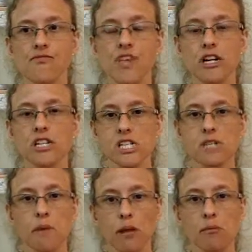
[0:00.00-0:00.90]
that
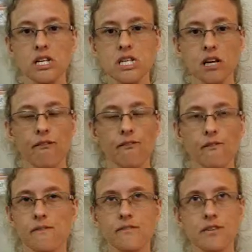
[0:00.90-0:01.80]
just made me
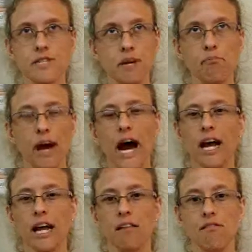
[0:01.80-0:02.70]
sit
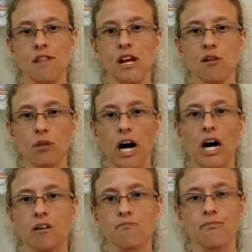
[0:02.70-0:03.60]
back and think
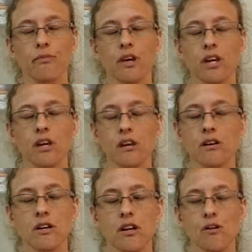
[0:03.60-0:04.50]
about,
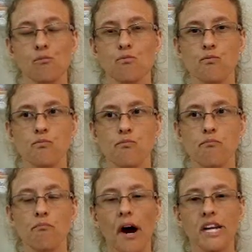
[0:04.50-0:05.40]
you know,
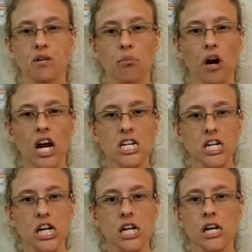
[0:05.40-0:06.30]
my
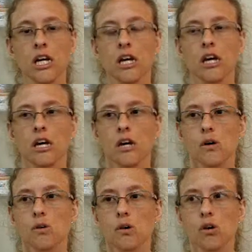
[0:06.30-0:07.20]
depression,
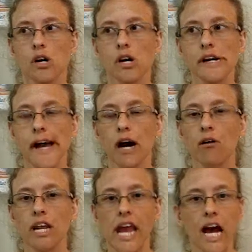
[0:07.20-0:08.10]
how
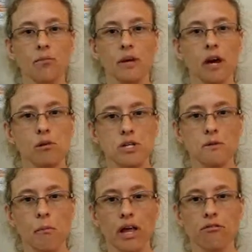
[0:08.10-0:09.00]
unhappy I was
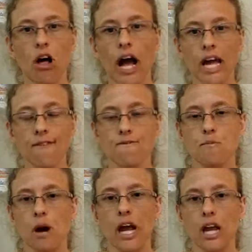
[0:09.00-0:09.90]
in my life,
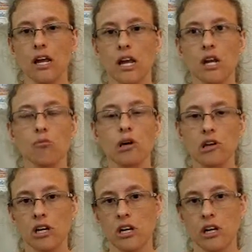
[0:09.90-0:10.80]
my
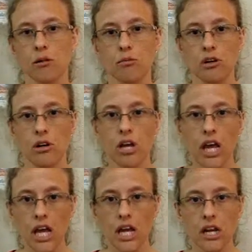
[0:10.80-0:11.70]
inability to
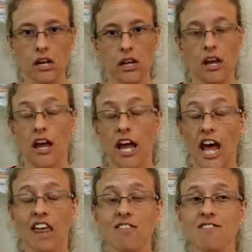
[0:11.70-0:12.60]
communicate,
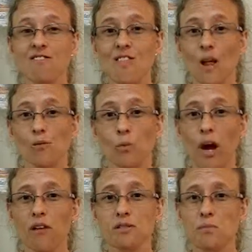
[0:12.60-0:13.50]
and
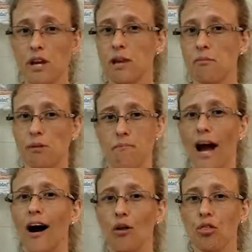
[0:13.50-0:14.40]
what I was putting in my
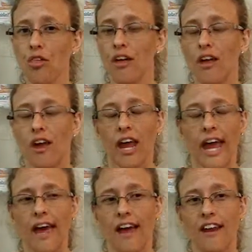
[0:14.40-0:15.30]
mouth.
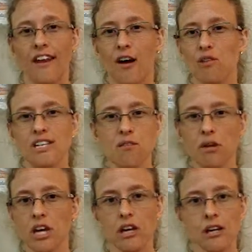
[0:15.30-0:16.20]
And I wasn't
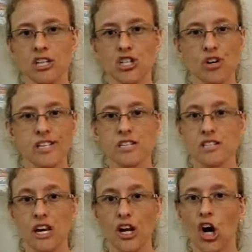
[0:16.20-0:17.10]
making good choices
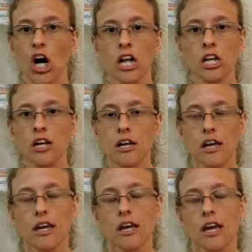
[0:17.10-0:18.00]
at all.
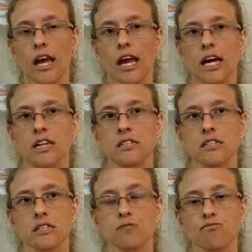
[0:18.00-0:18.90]
And
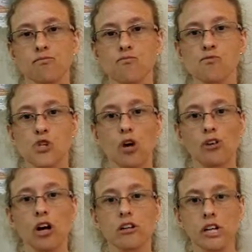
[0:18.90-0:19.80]
so
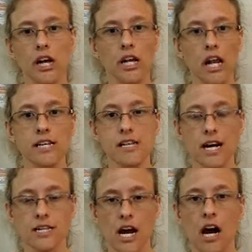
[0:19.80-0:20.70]
Dr. Young and I
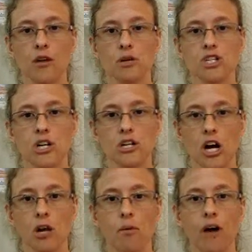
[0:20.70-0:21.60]
sat down and we started
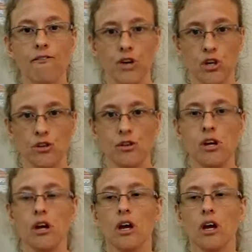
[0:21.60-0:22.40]
talking about food.